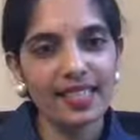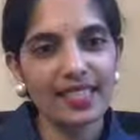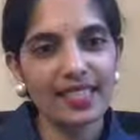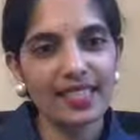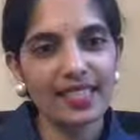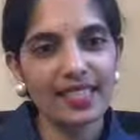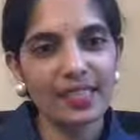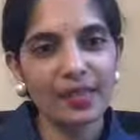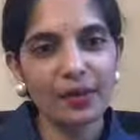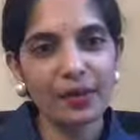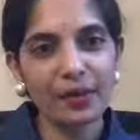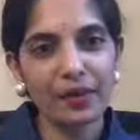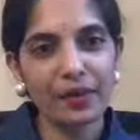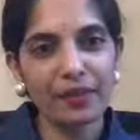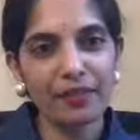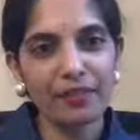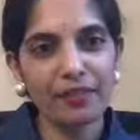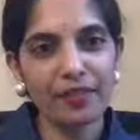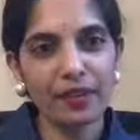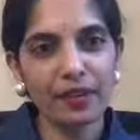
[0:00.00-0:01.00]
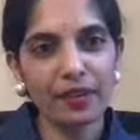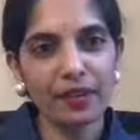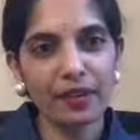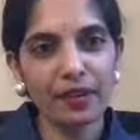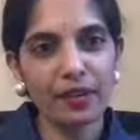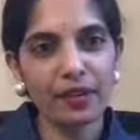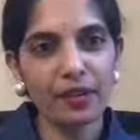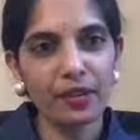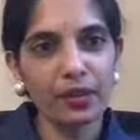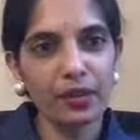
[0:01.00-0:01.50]
So if there
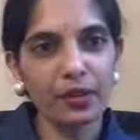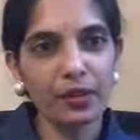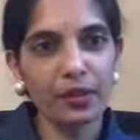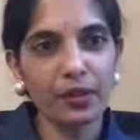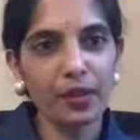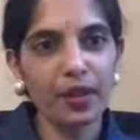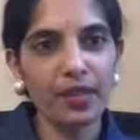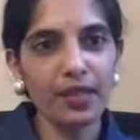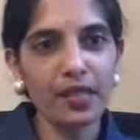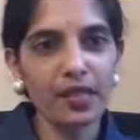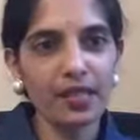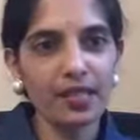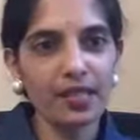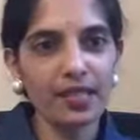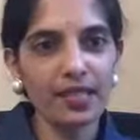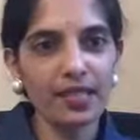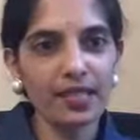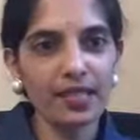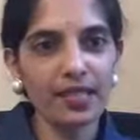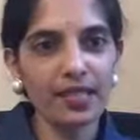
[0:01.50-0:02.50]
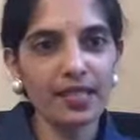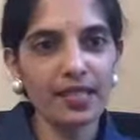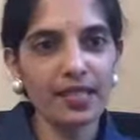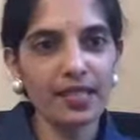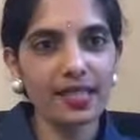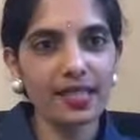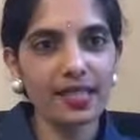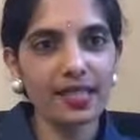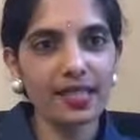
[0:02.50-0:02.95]
are no questions,